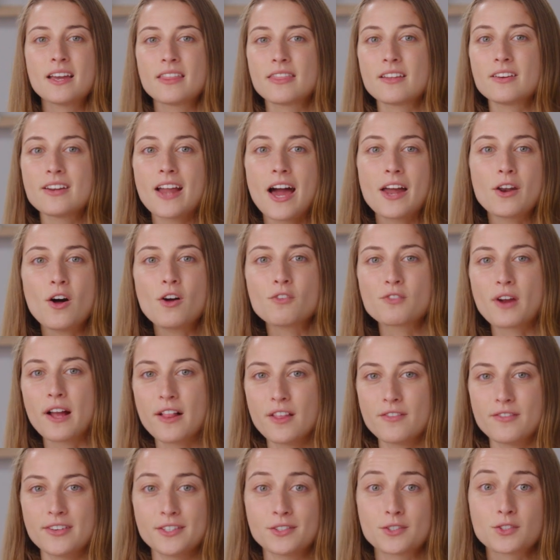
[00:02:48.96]
They're not all
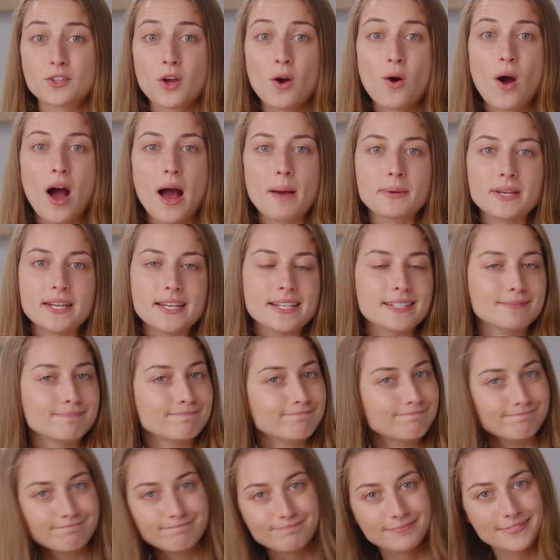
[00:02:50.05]
relevant, so I'm gonna
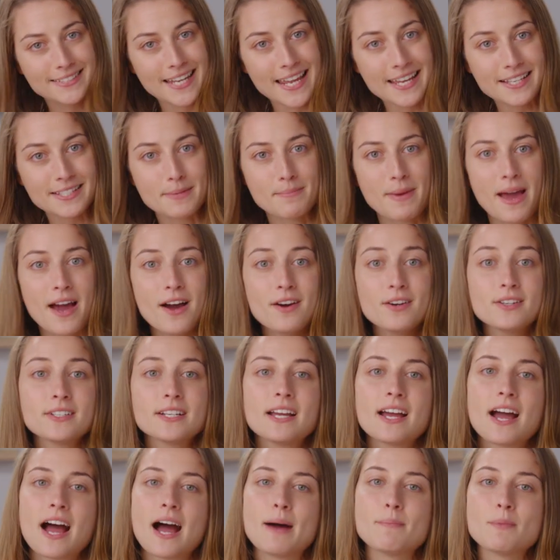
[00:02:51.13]
take some out.
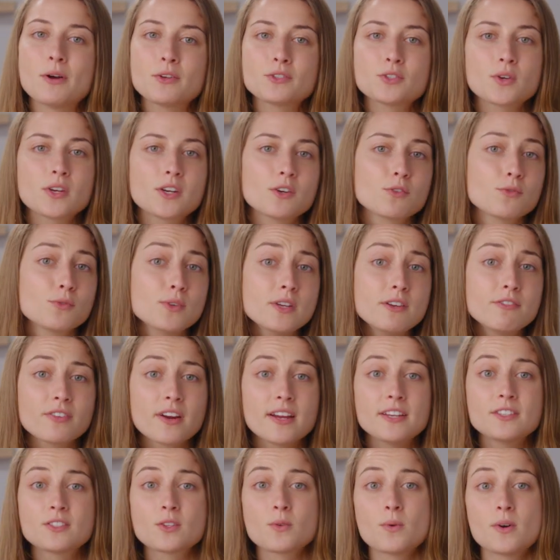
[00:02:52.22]
I'm also gonna
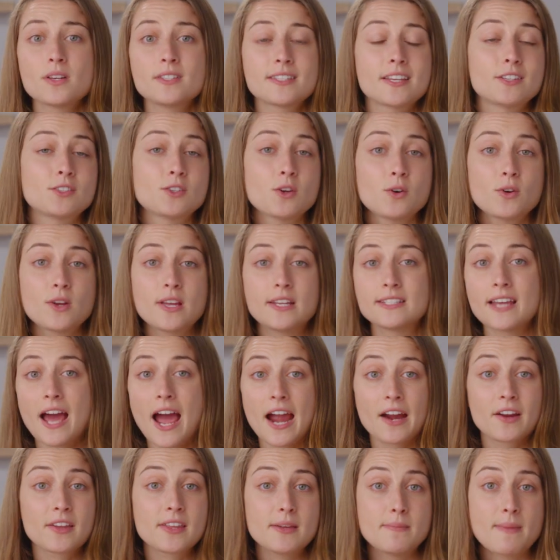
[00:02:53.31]
rephrase the ones that don't
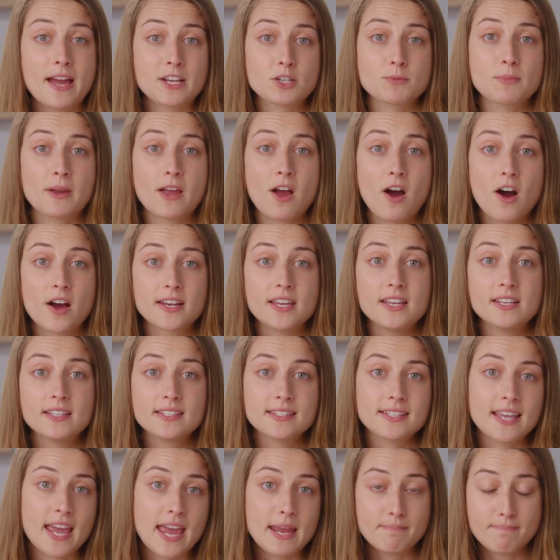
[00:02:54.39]
entirely match my
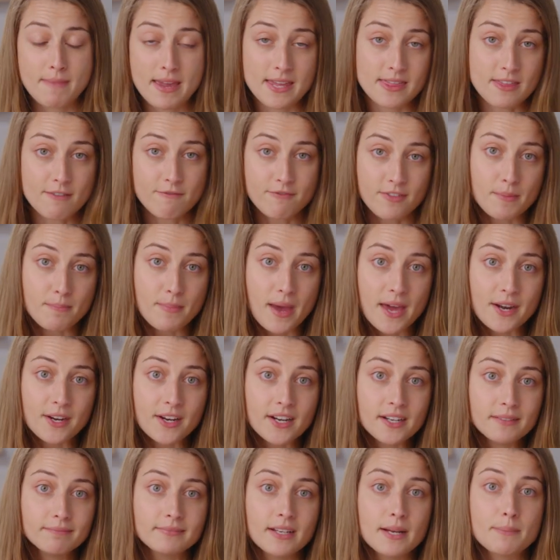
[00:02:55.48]
audience and make them fit
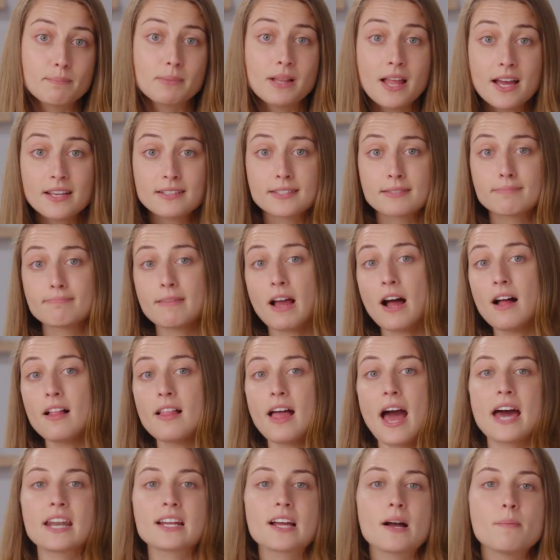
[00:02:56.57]
better. Plus, I'll
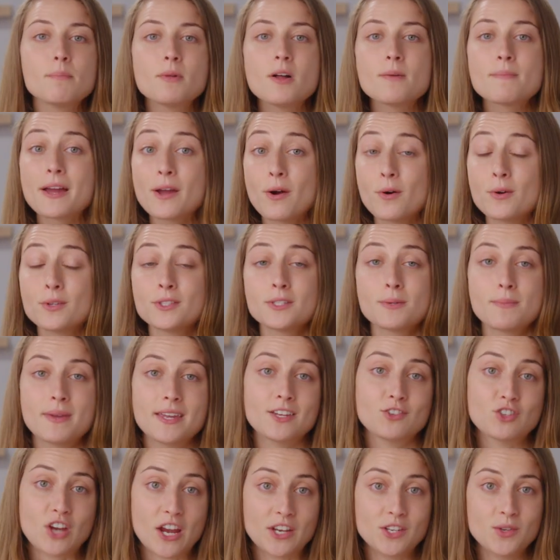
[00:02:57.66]
add a couple of my own to
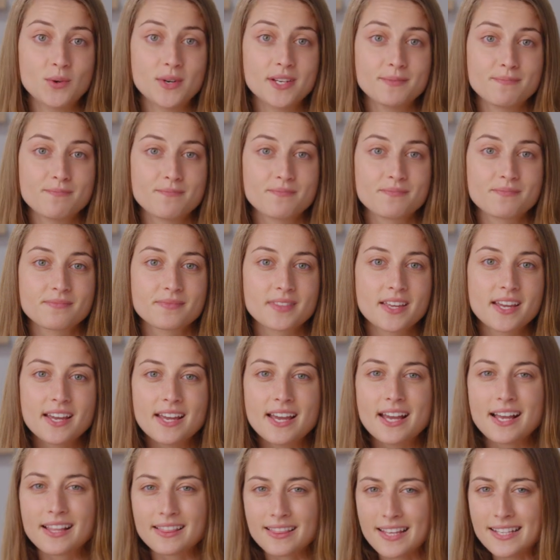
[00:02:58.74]
make it genuine.
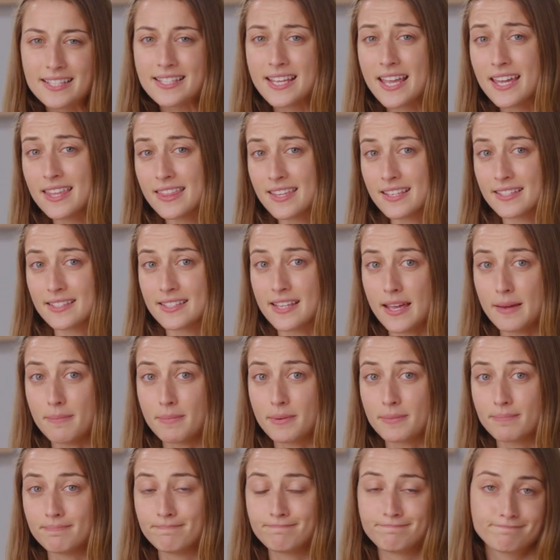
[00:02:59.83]
Let's take this tip.
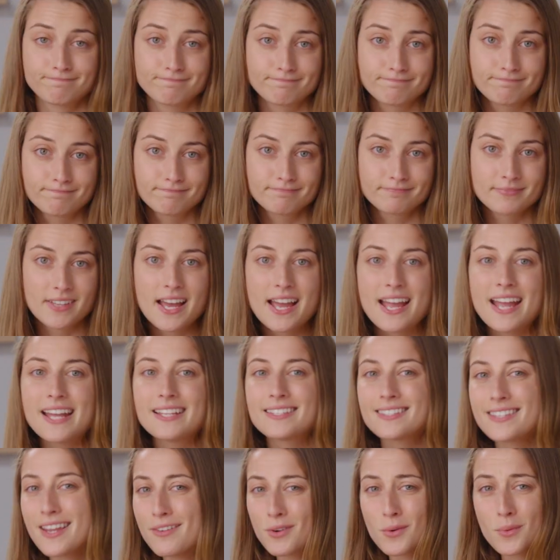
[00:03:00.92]

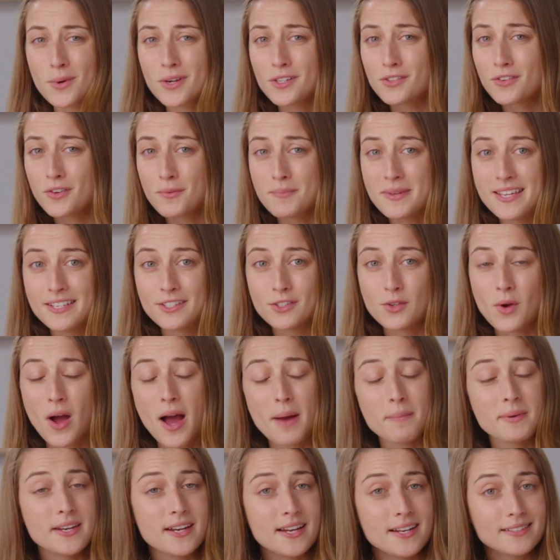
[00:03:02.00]
It's never worked for me, so
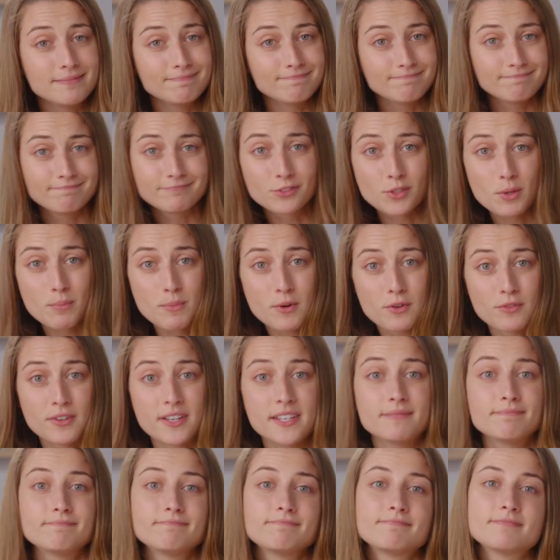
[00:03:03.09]
I'm gonna remove
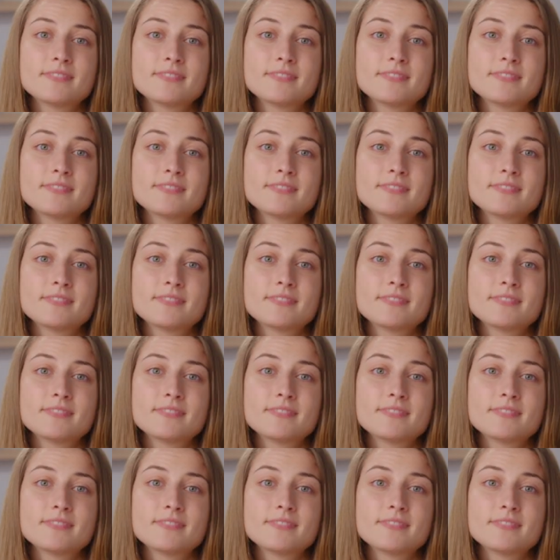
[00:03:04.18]
it.